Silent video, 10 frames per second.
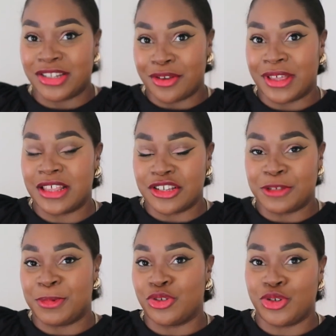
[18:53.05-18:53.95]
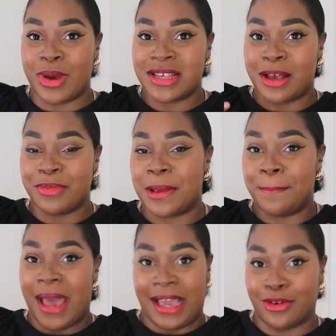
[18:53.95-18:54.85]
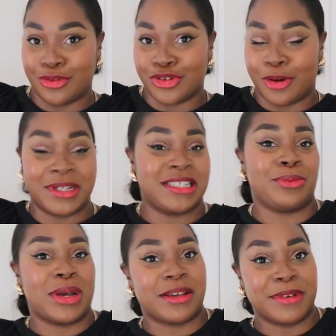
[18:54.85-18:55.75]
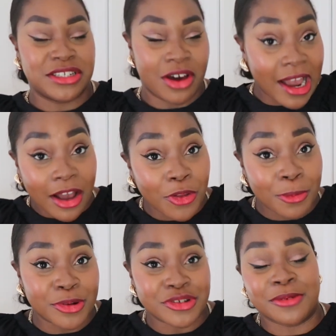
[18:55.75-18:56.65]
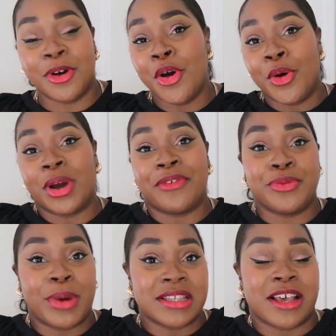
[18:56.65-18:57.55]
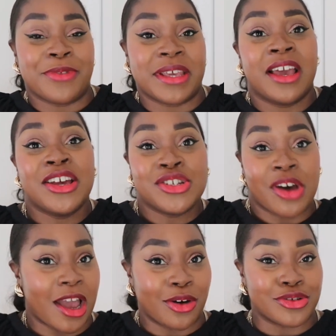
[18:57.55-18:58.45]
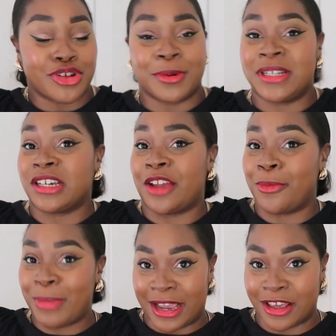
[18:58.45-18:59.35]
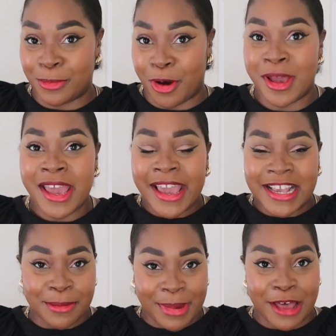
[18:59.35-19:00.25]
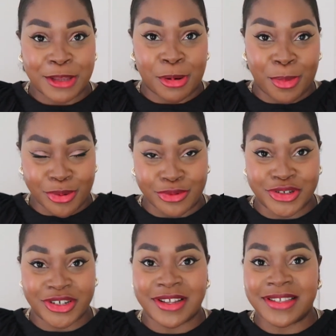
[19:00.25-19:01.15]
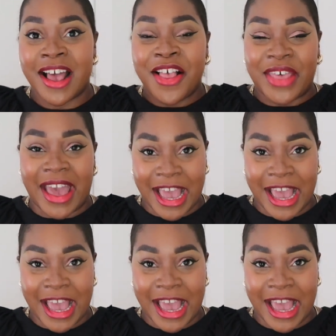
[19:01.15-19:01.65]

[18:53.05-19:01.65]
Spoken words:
I don't think that just because you wear something baggy on top, you need to wear something tight on the bottom, or if you wear something tight on top, you need to go for baggy at the bottom. It's about the proportions, the